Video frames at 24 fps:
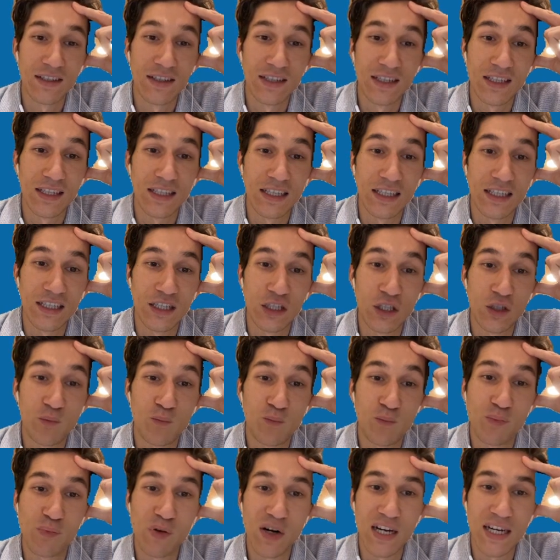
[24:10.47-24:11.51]
He's just
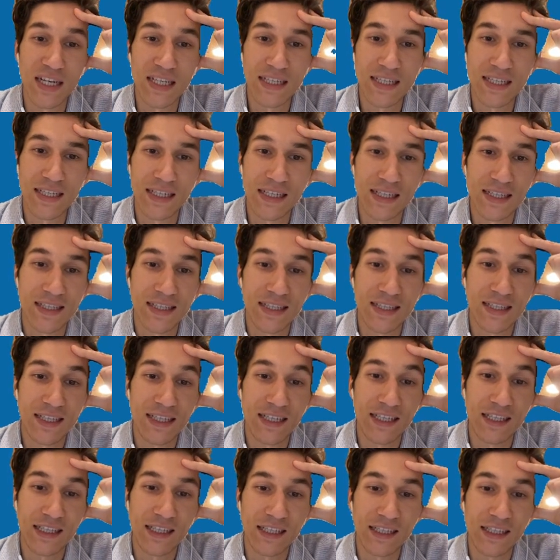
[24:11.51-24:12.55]
printing
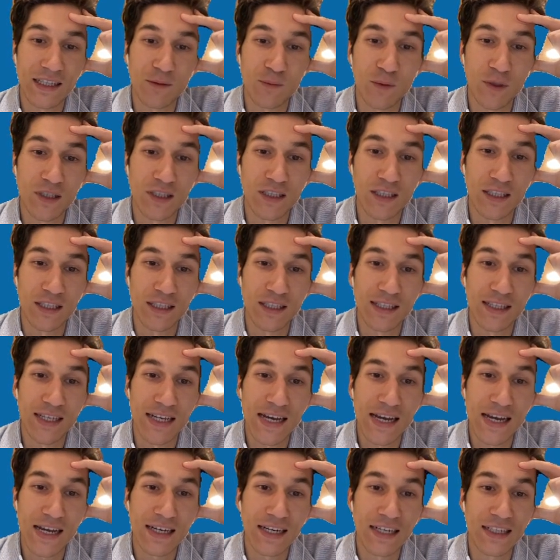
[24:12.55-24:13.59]
cities with his
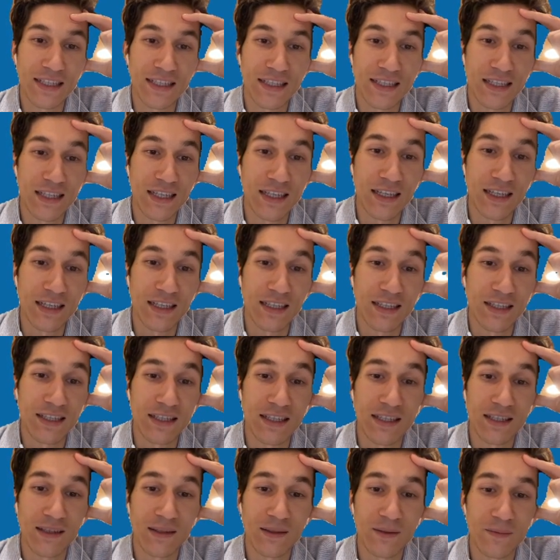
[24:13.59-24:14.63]
nine and
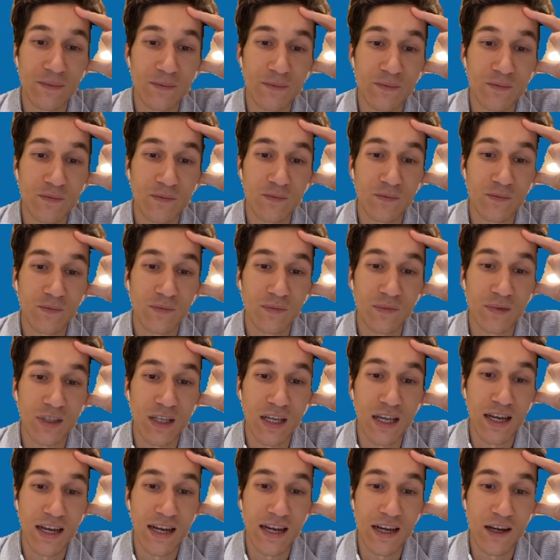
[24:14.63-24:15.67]
six.
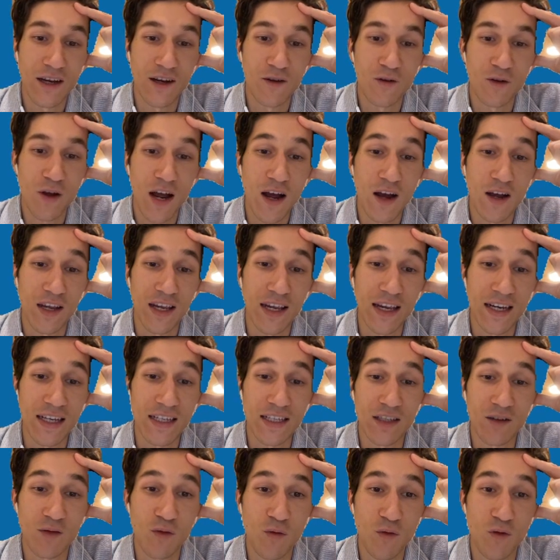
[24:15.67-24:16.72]
And now, ah,
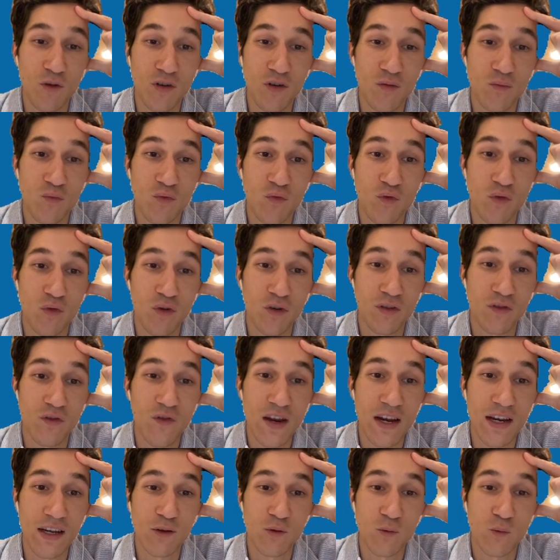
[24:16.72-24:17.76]
here's OR port,
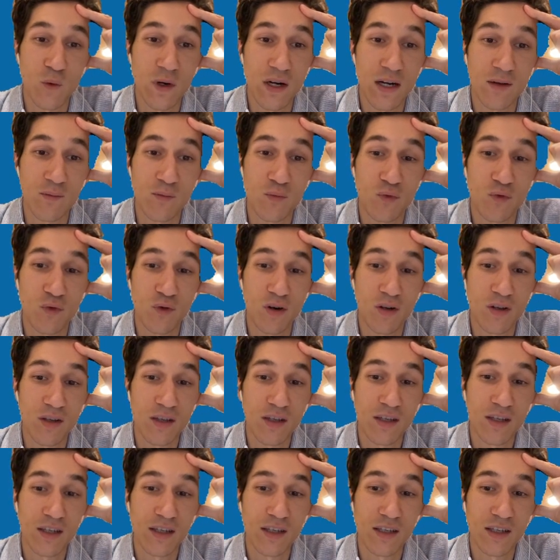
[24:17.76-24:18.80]
3 to 1 port.